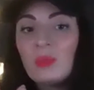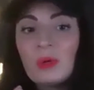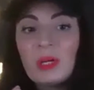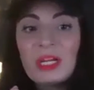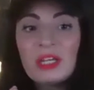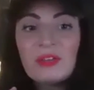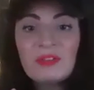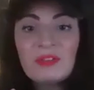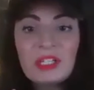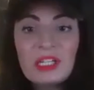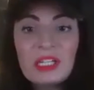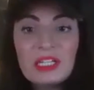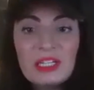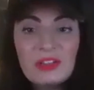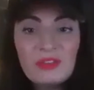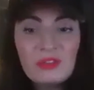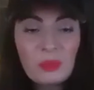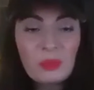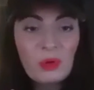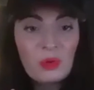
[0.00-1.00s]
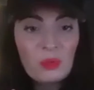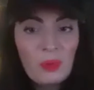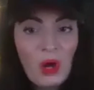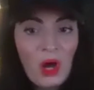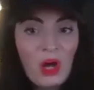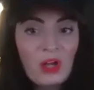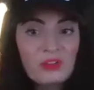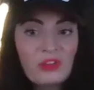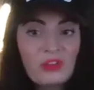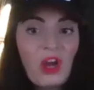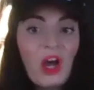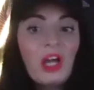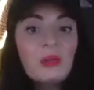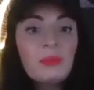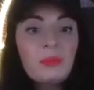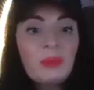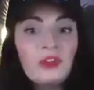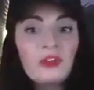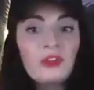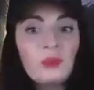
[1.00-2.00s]
living in Liverpool
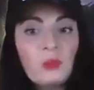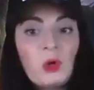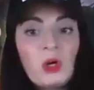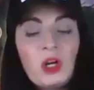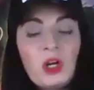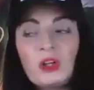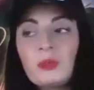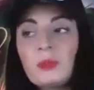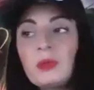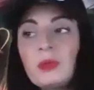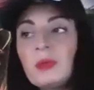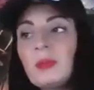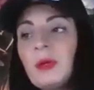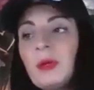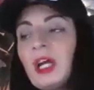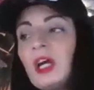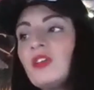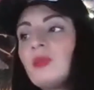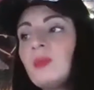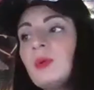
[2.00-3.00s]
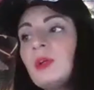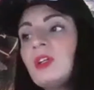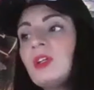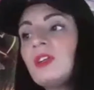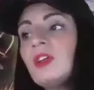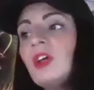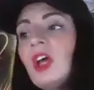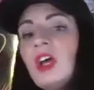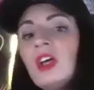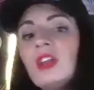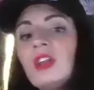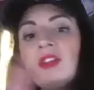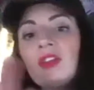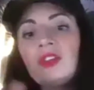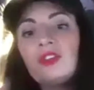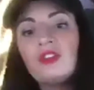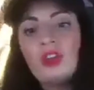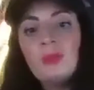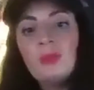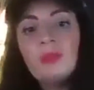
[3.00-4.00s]
part-time because of work, me and my husband, the
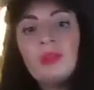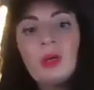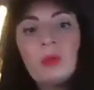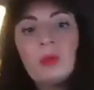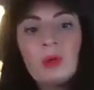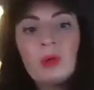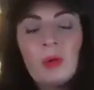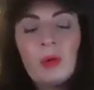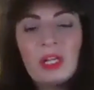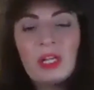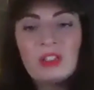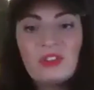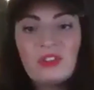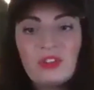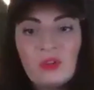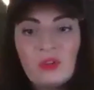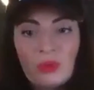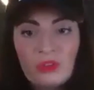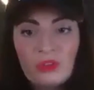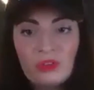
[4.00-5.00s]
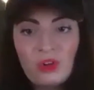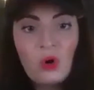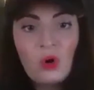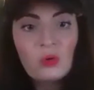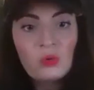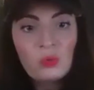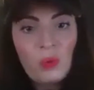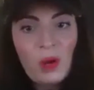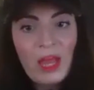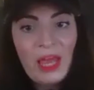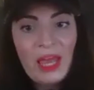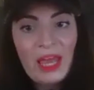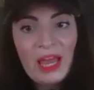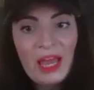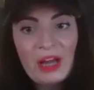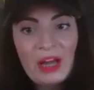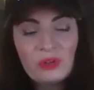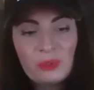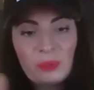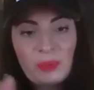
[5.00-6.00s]
gym that we went to was an old
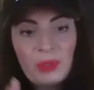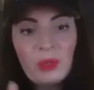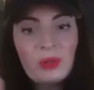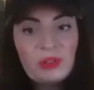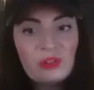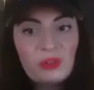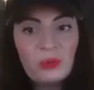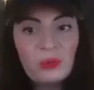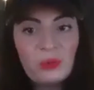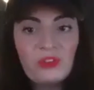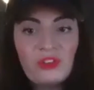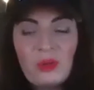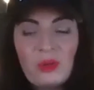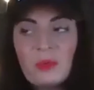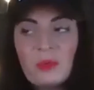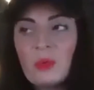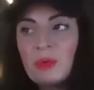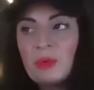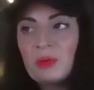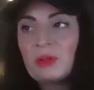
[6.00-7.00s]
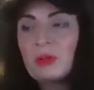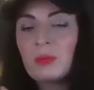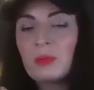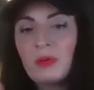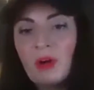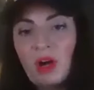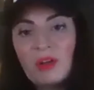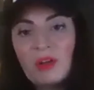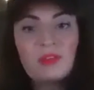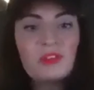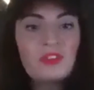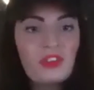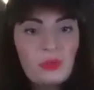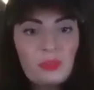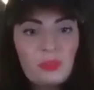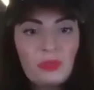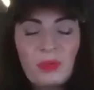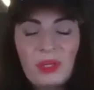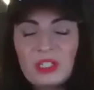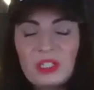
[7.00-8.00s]
warehouse built into a gym. We were in a private
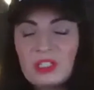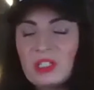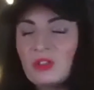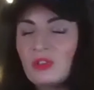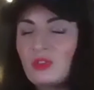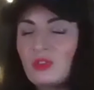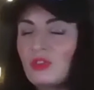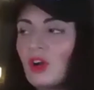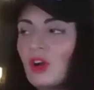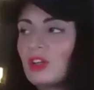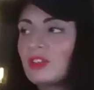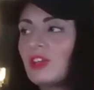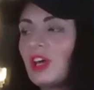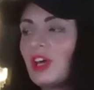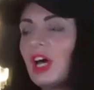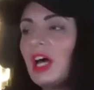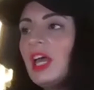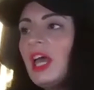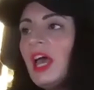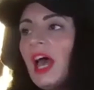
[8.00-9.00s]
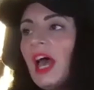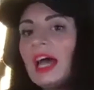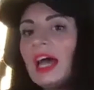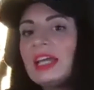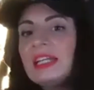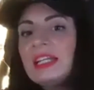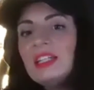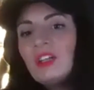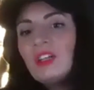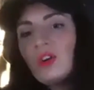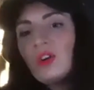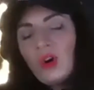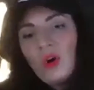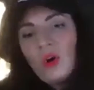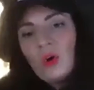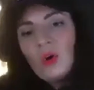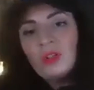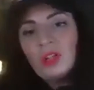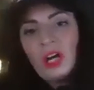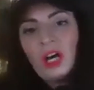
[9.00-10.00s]
gym, so we had an instructor, and in the
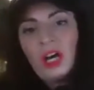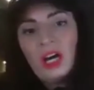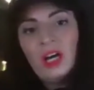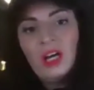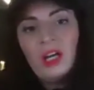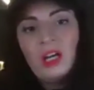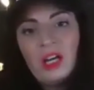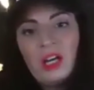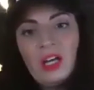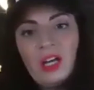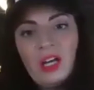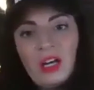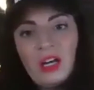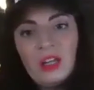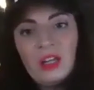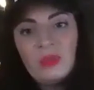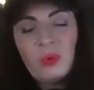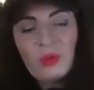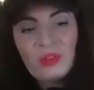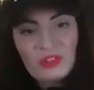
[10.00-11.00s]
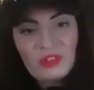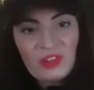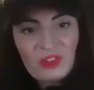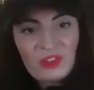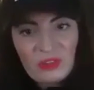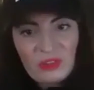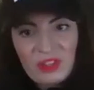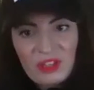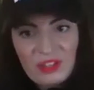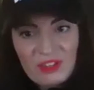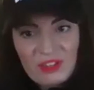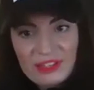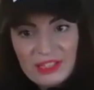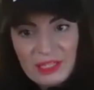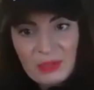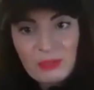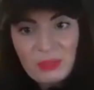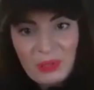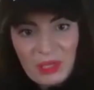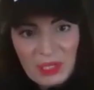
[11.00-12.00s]
corner was this
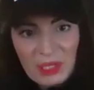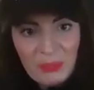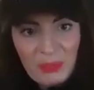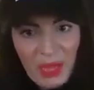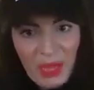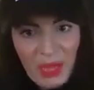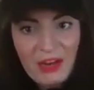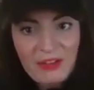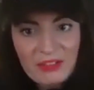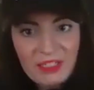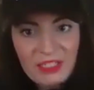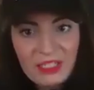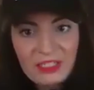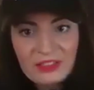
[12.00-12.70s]
limpy parrot.